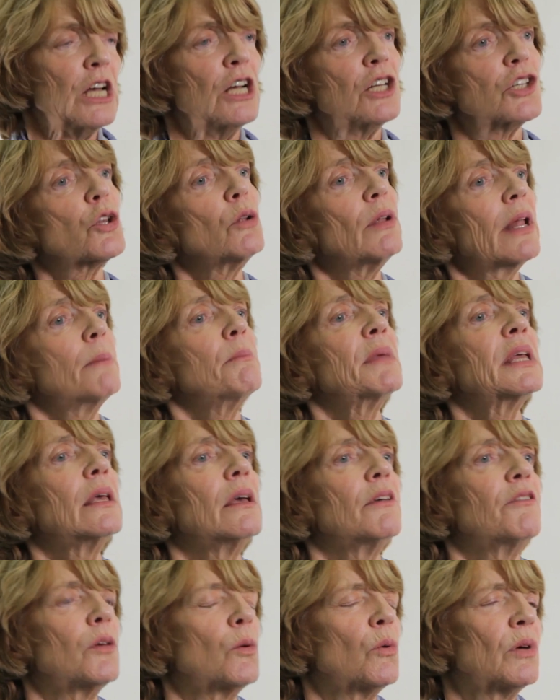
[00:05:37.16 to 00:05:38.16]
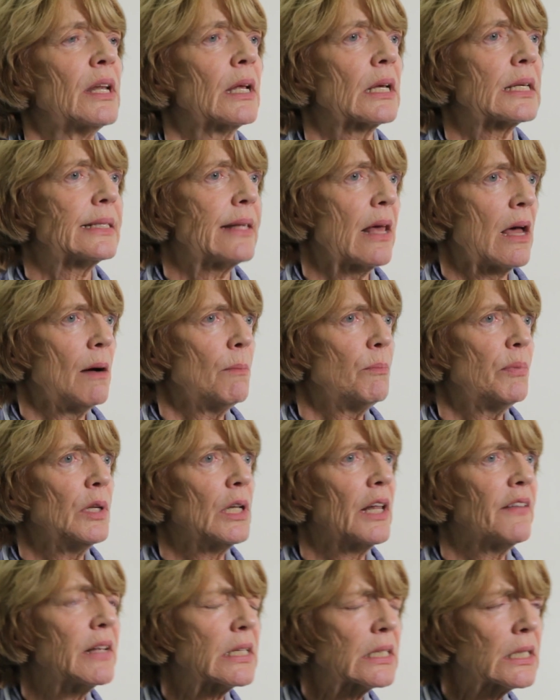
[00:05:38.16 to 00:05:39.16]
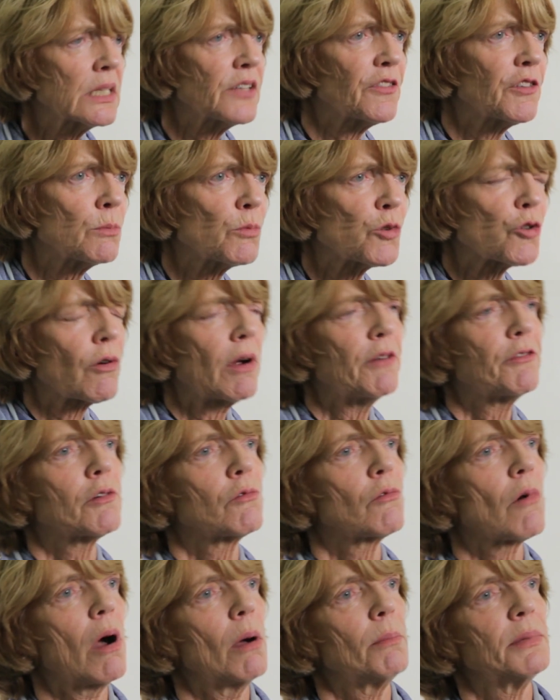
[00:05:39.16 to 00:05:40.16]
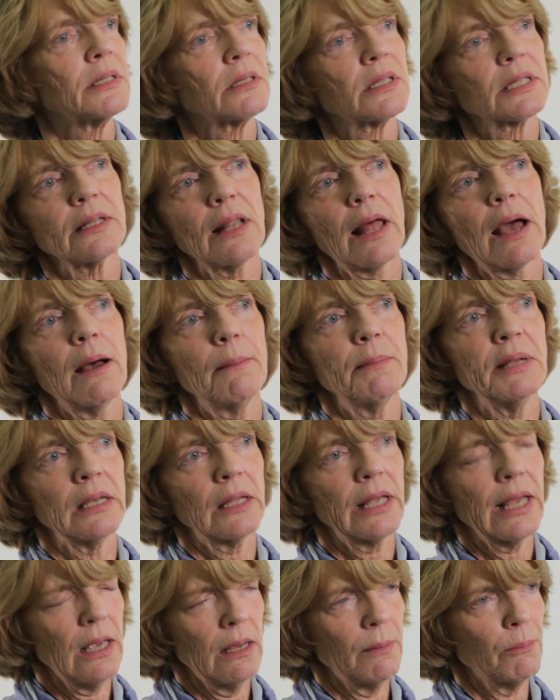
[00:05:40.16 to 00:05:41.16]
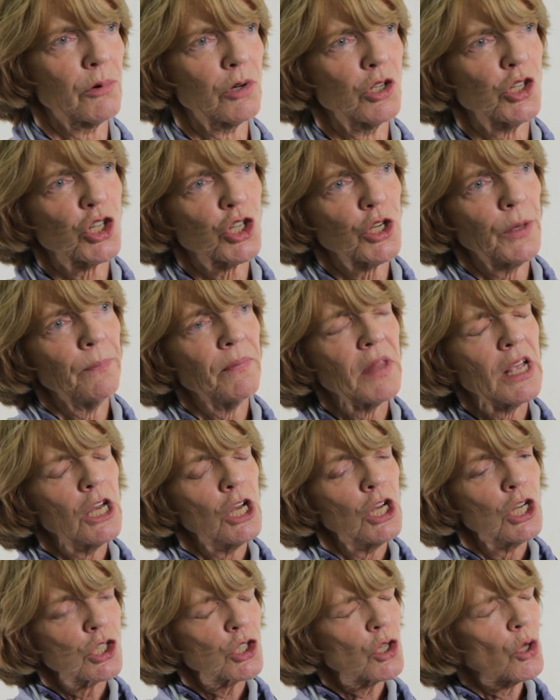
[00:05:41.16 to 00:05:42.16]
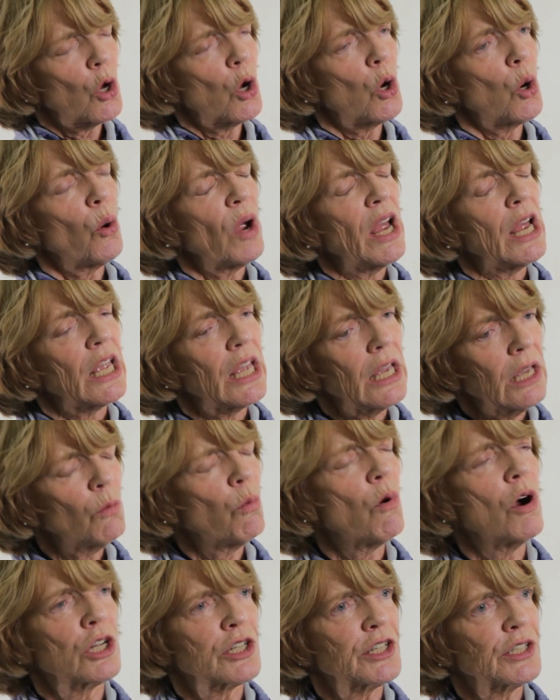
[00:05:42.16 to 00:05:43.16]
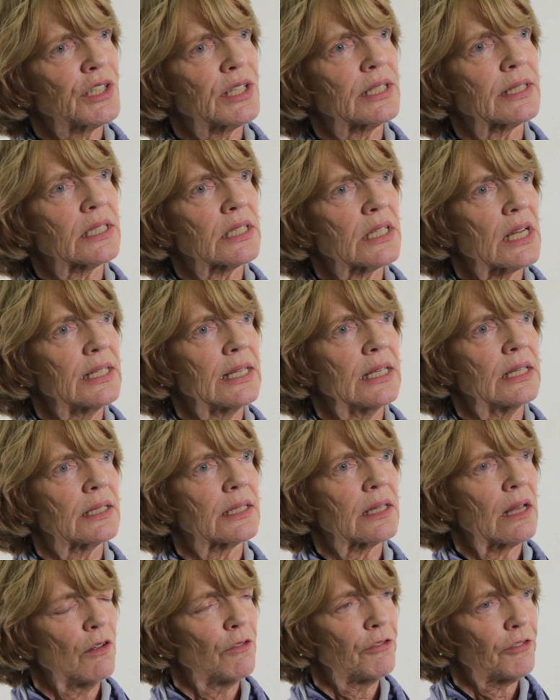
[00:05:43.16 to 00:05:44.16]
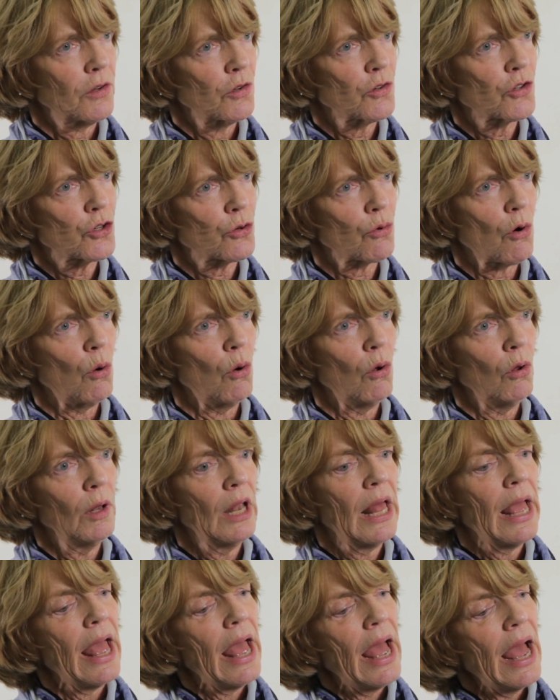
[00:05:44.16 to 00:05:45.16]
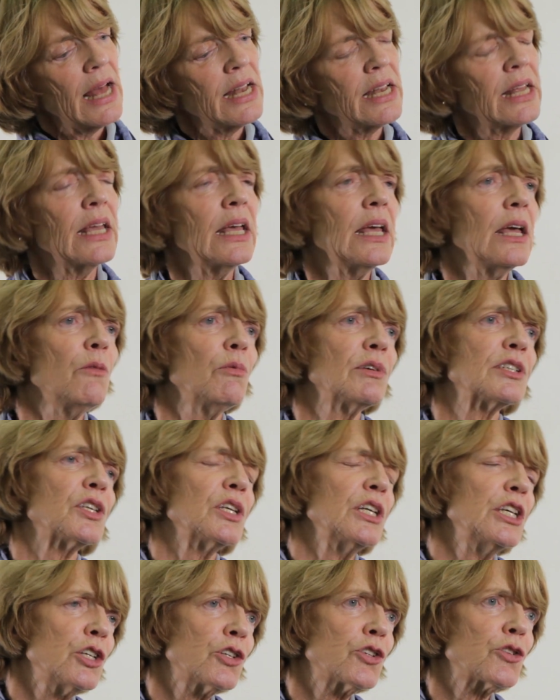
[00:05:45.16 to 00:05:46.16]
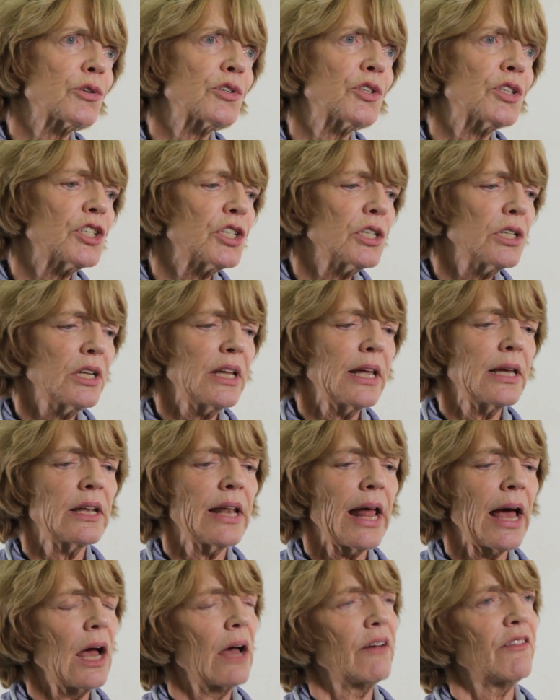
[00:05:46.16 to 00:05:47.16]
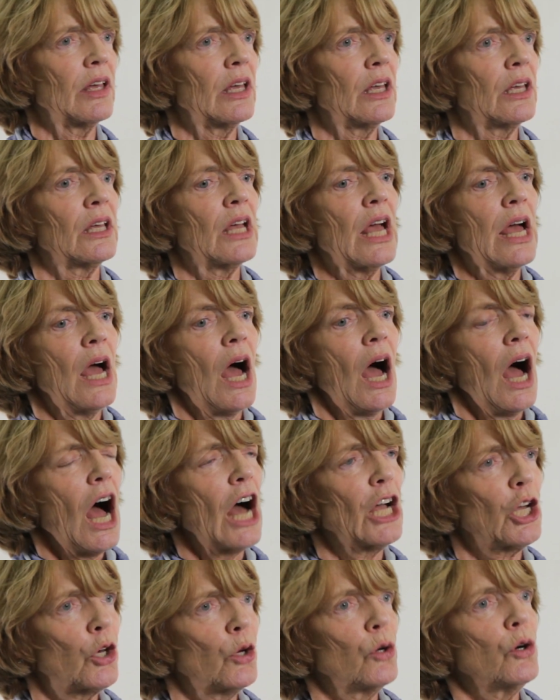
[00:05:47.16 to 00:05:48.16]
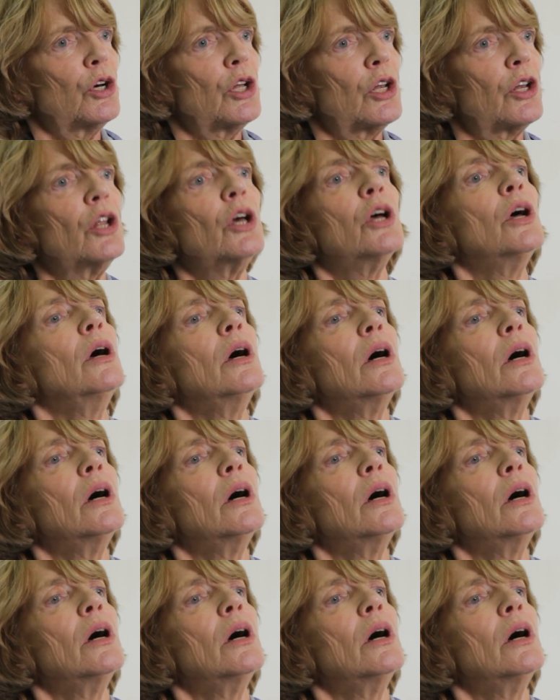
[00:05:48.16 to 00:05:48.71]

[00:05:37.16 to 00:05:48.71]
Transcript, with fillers: So let me give you an example, and this is from Trevor Robbins' lab in Cambridge. So he wanted to study self-control, and he was interested in having a good